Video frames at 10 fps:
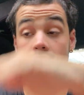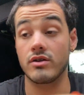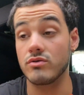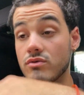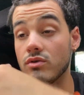
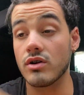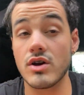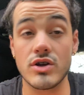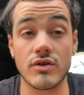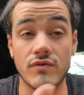and
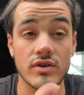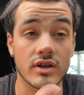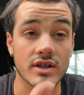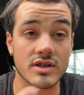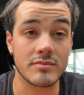you're
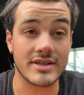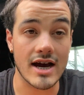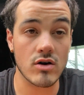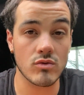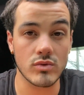feeling some
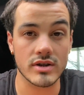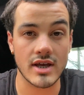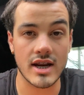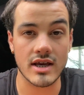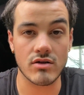doubt with
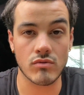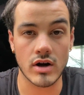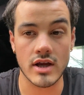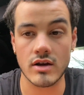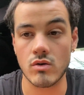getting it
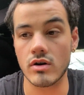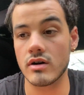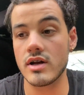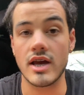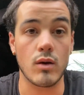running, or
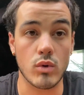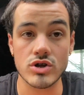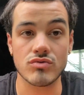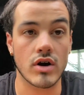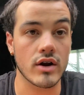it
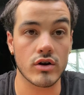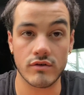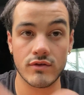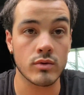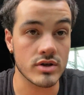was running, or
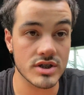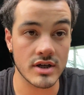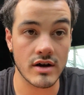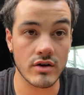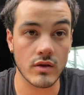if you're in a
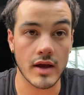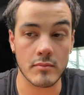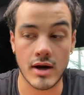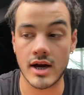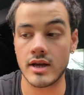scenario like
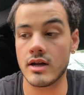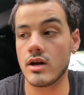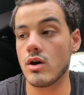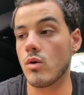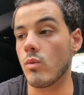mine
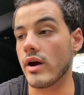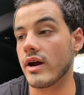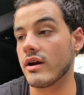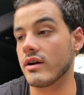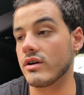
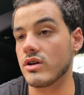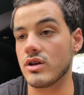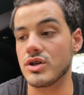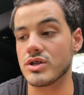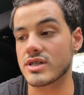where
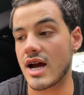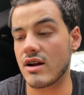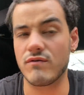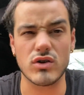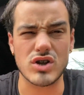you just
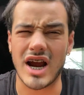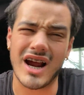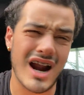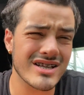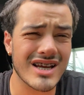kind of feel, I
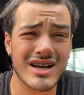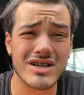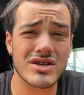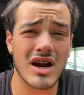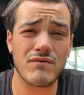
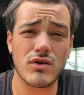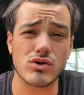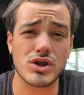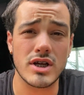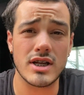just kind of
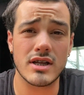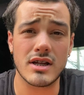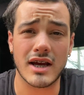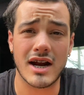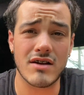felt cheated.
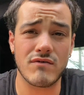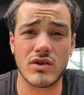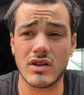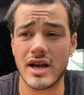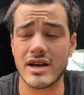I kind of
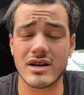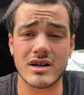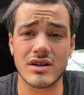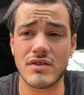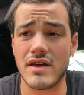felt like
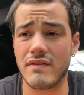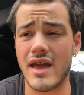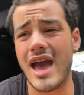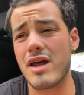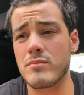
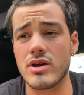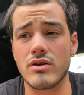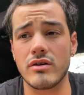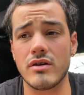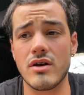they had
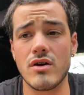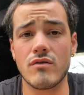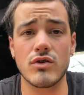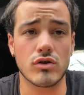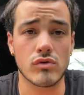me
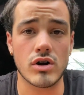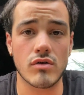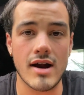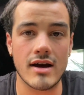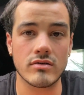for the
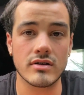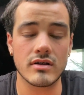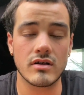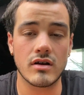runaround,